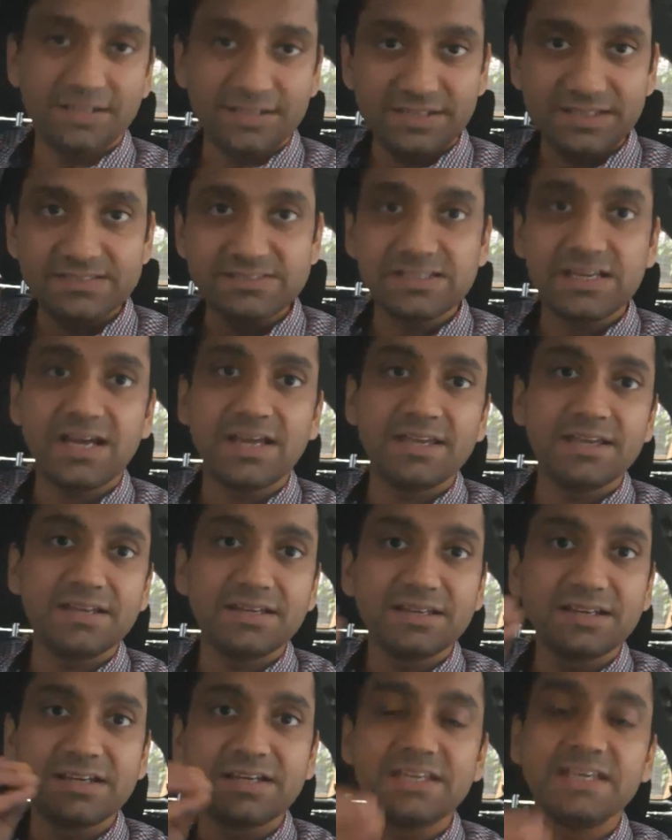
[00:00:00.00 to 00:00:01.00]

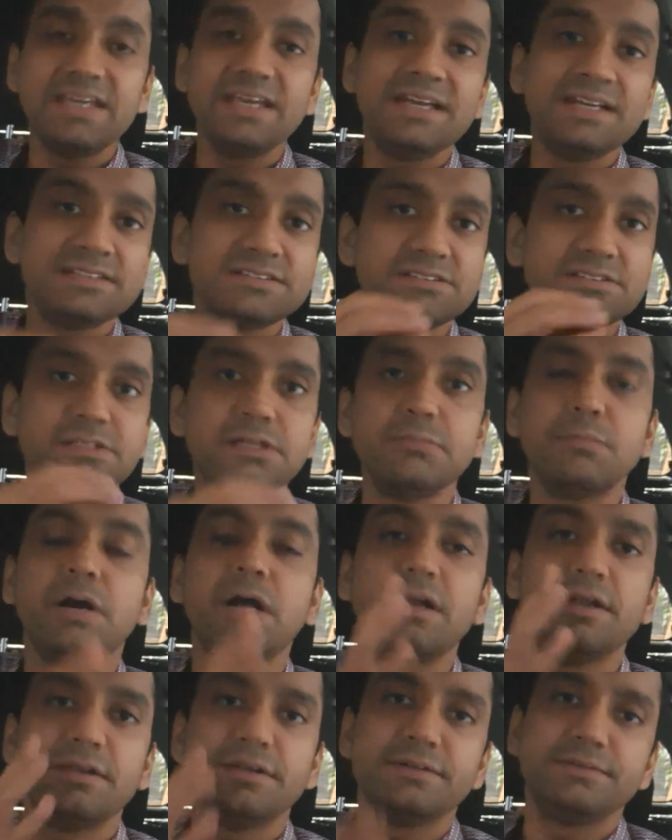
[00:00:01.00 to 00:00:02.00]
Desire creates
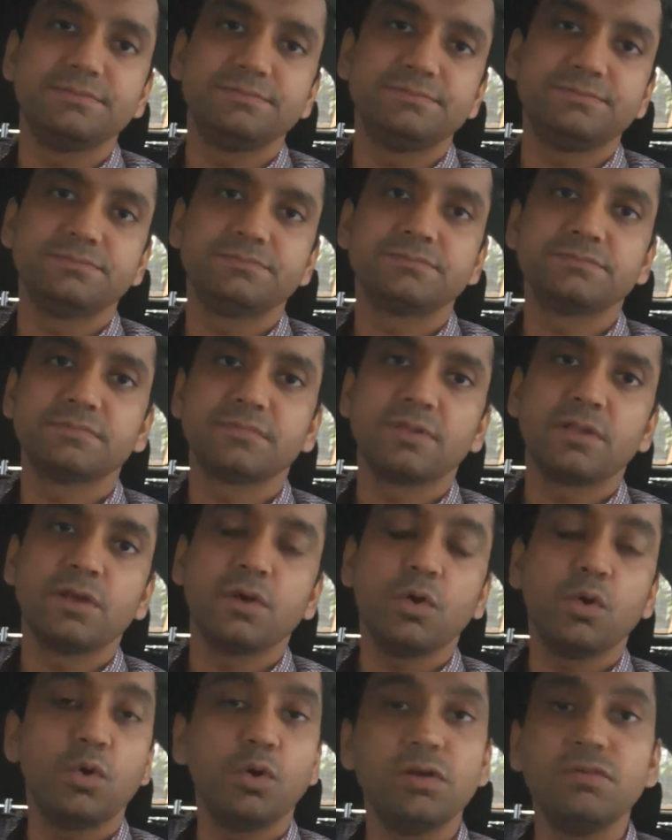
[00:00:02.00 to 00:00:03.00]
demand.
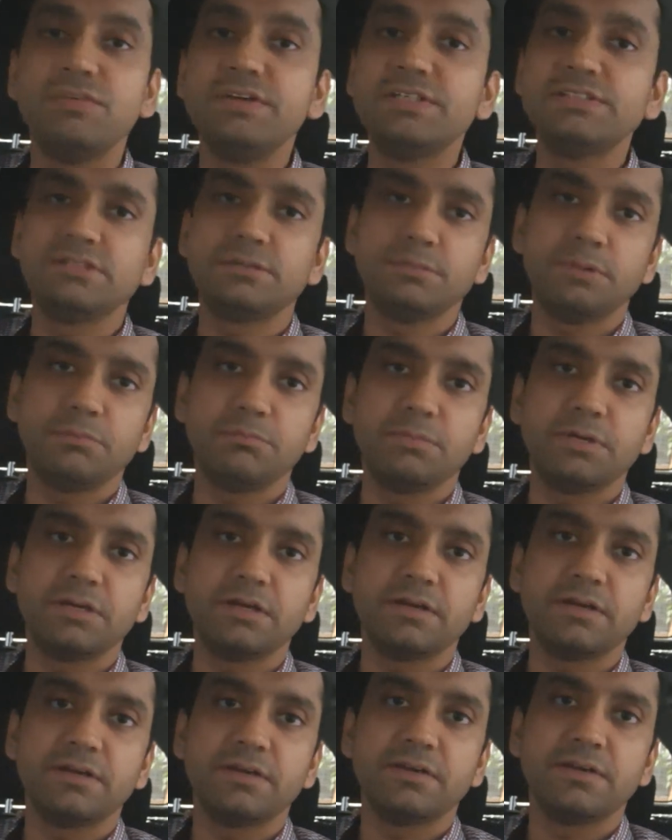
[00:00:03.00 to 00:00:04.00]
Always remember,
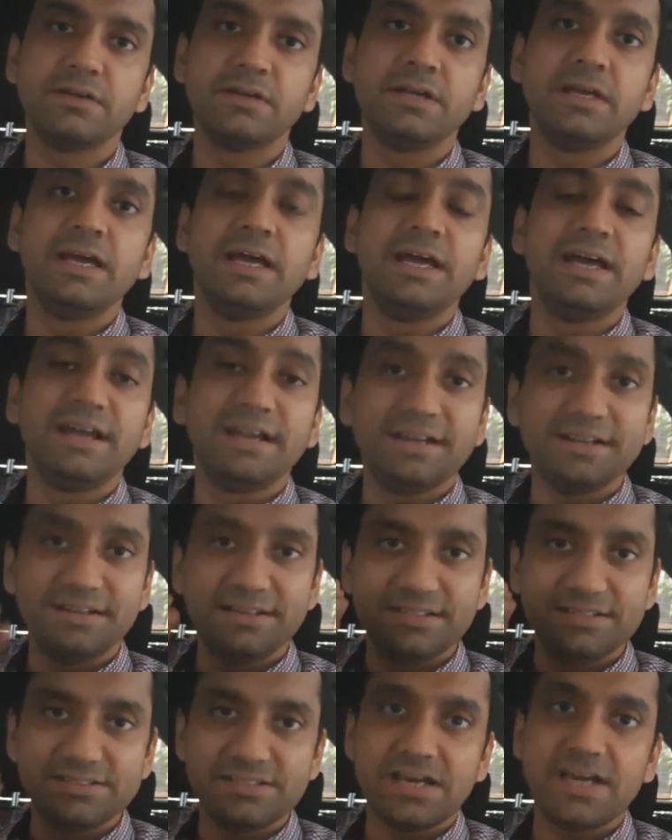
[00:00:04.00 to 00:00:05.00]

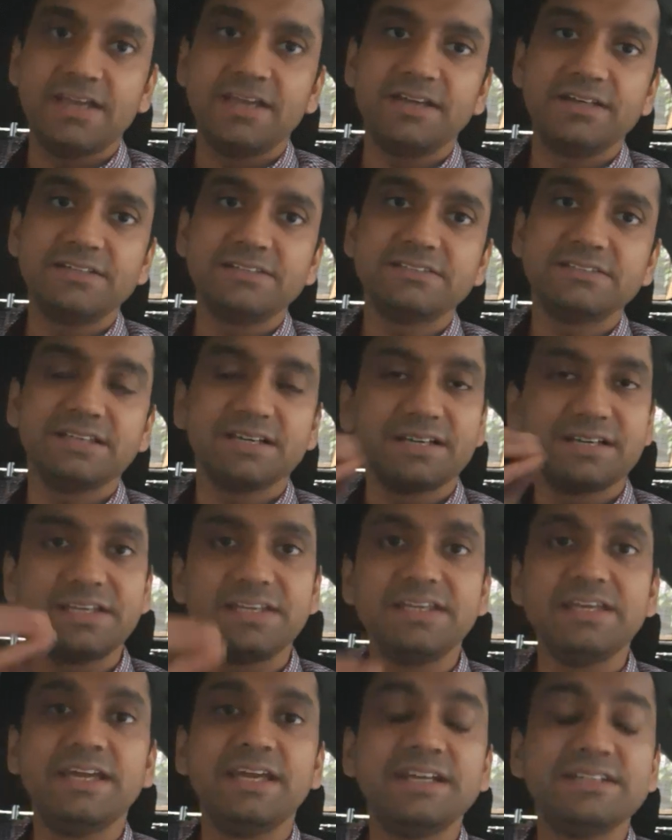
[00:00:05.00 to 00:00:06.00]
desires
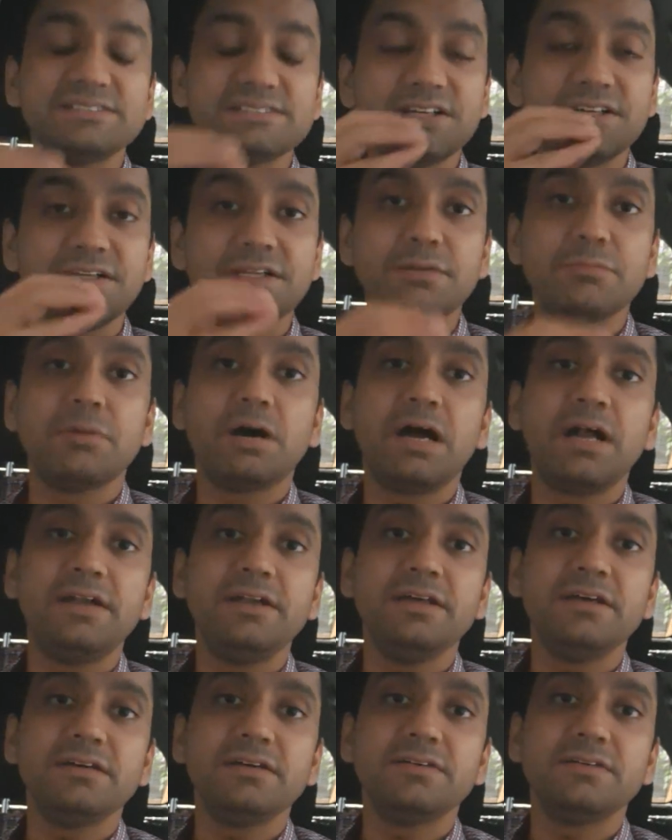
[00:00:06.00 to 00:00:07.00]
creates
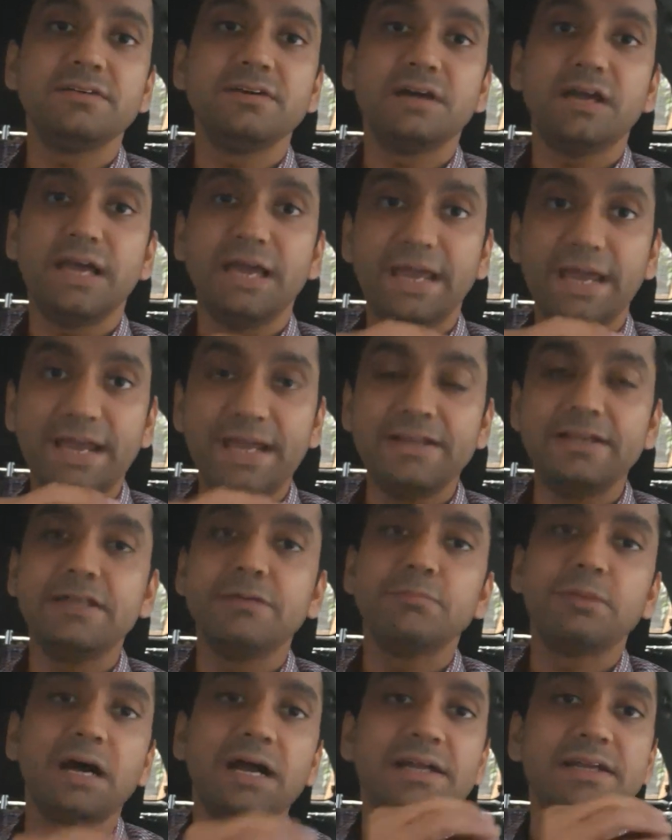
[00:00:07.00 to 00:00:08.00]
demand, and
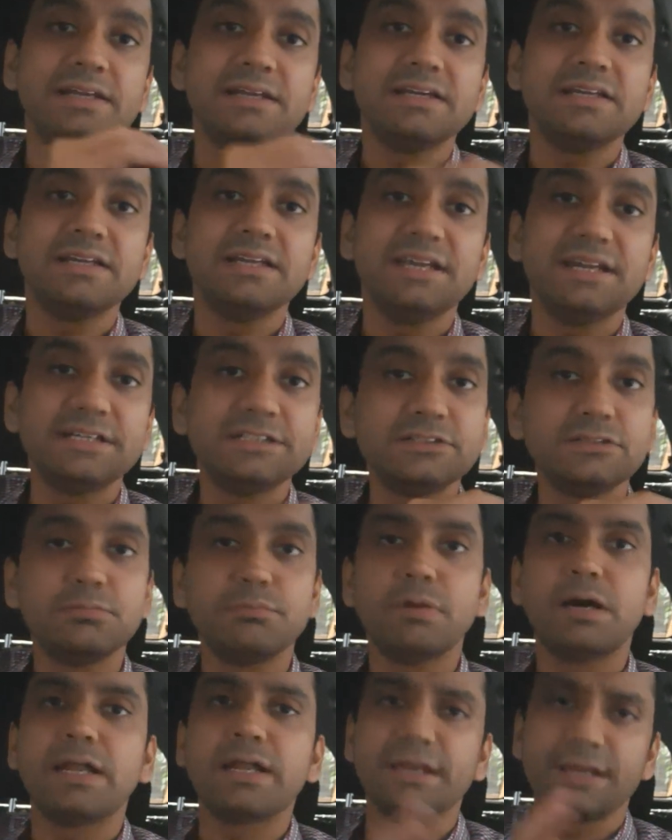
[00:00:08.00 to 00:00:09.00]
demand creates
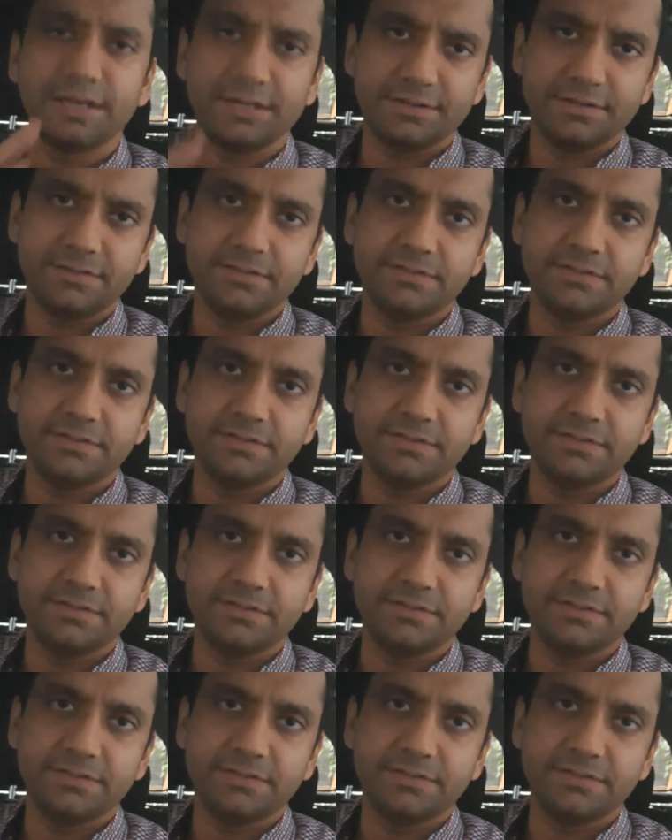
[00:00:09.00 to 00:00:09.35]
market